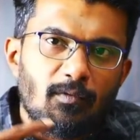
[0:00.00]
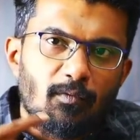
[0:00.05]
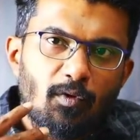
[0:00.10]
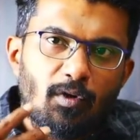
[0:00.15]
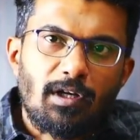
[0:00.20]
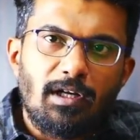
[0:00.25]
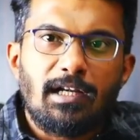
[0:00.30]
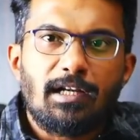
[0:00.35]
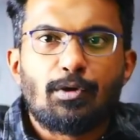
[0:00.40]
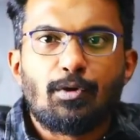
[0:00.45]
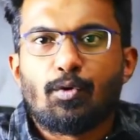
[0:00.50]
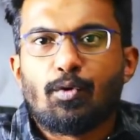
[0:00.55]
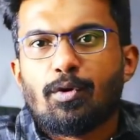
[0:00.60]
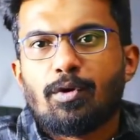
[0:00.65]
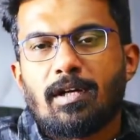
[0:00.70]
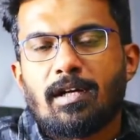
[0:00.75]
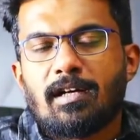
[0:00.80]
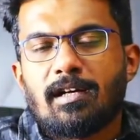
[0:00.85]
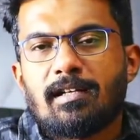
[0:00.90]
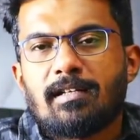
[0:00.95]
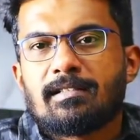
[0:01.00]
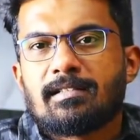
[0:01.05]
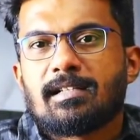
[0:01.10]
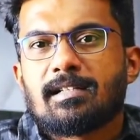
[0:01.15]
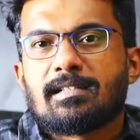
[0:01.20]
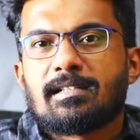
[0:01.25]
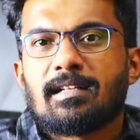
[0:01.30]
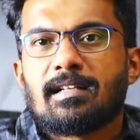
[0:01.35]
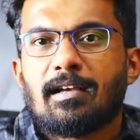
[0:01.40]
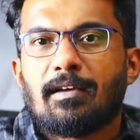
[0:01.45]
only 2 trading
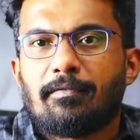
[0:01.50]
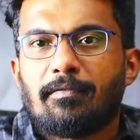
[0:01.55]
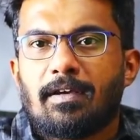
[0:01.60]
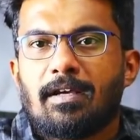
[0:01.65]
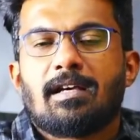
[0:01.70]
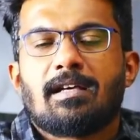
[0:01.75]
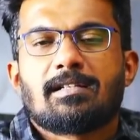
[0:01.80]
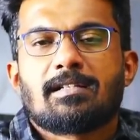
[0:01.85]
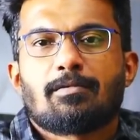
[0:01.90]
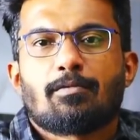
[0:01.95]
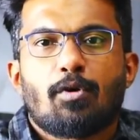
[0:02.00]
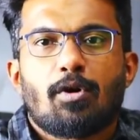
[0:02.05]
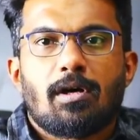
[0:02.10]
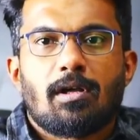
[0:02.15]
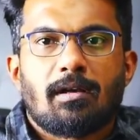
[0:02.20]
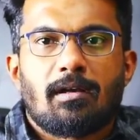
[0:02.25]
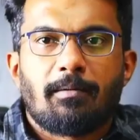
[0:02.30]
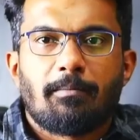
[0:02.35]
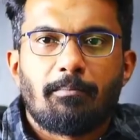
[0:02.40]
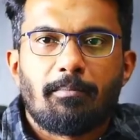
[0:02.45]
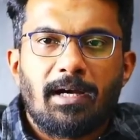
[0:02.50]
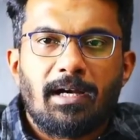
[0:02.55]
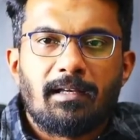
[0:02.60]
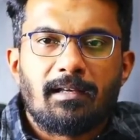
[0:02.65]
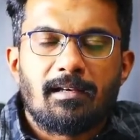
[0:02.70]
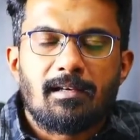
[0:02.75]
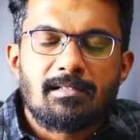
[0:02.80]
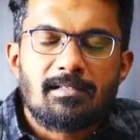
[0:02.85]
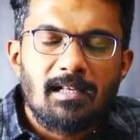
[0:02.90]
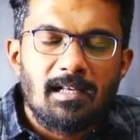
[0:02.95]
session FIIs were
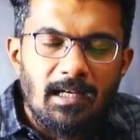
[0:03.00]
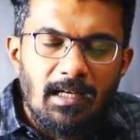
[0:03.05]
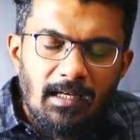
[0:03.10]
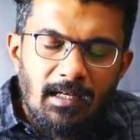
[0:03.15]
buyers.